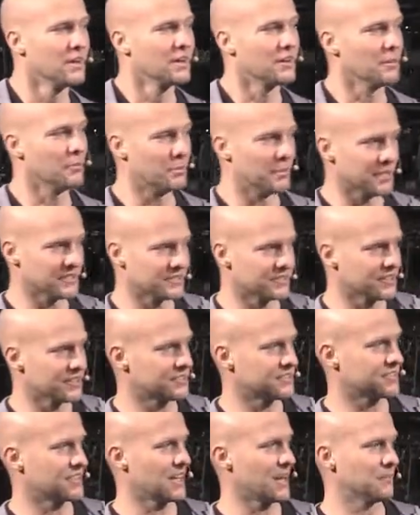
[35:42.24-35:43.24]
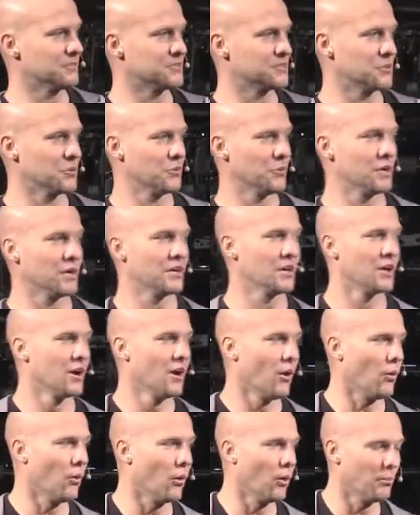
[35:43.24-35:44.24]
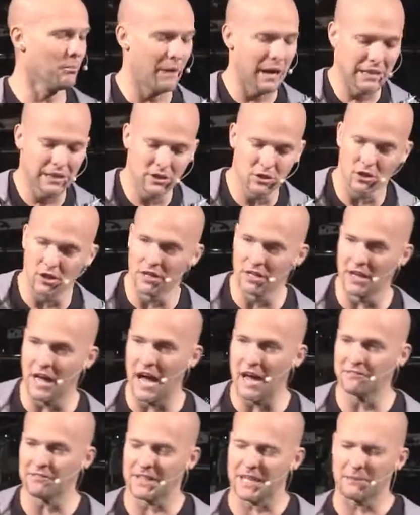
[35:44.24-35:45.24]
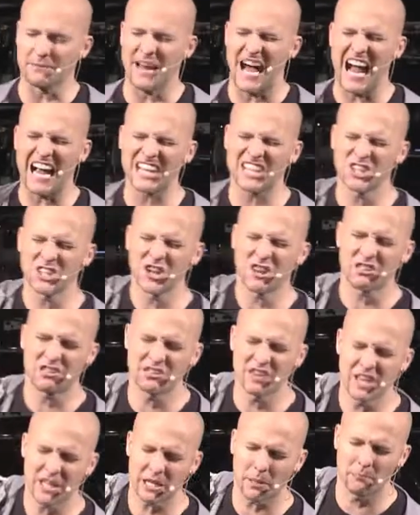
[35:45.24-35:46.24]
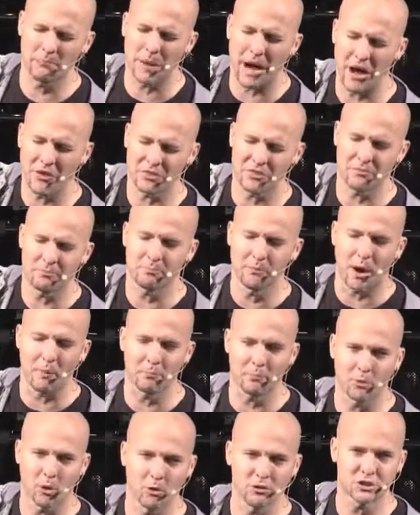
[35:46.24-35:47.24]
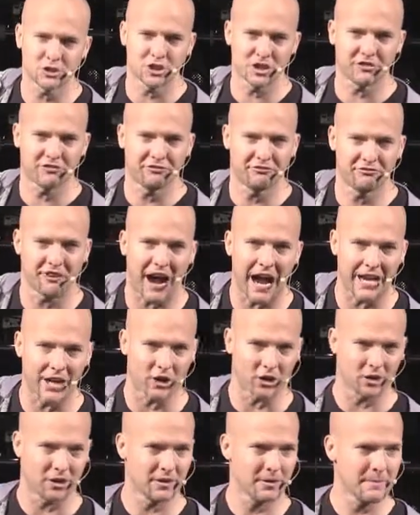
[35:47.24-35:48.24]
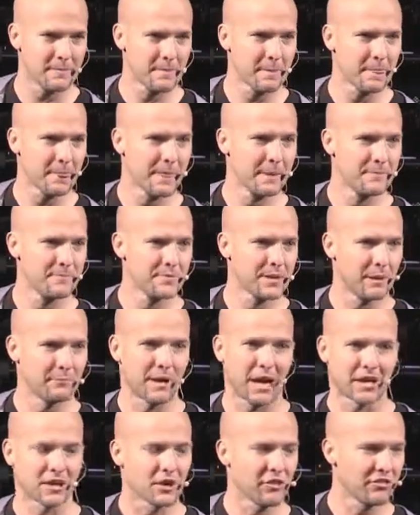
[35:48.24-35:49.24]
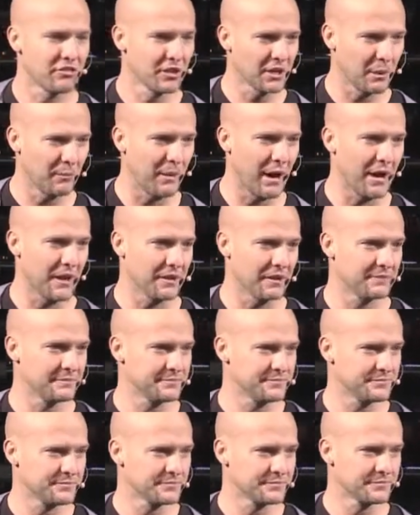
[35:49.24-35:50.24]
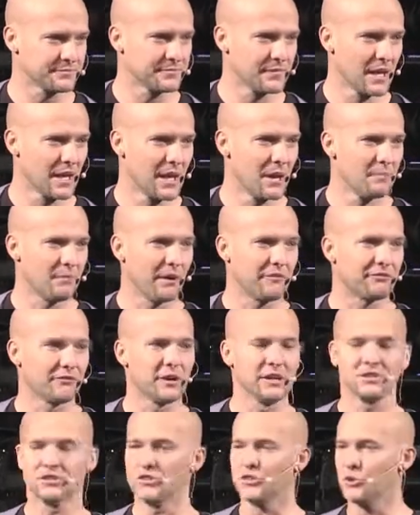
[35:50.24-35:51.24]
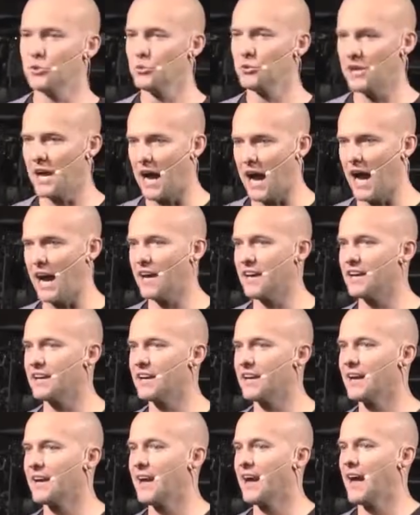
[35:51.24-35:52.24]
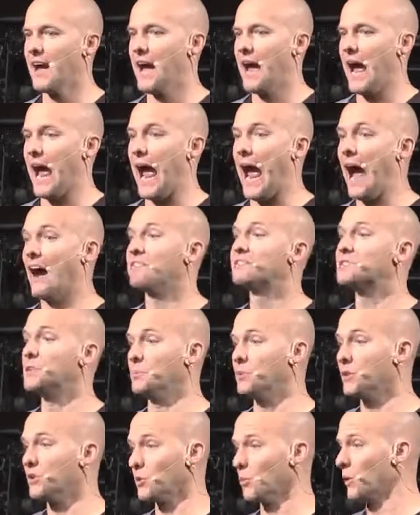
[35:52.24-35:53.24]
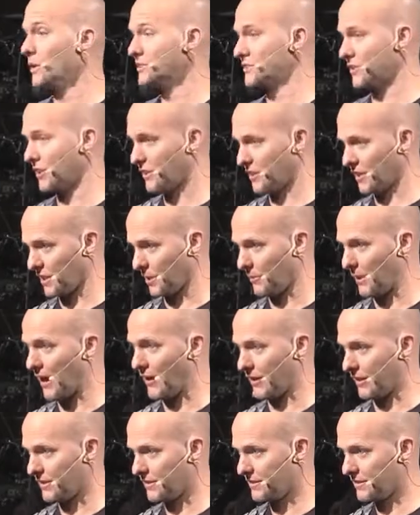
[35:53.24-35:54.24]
the business that I'm doing or my little life. Like I'm not gonna think about the approaching fire. I'm not gonna think about it. My friends, you and I have to be the ones to think about it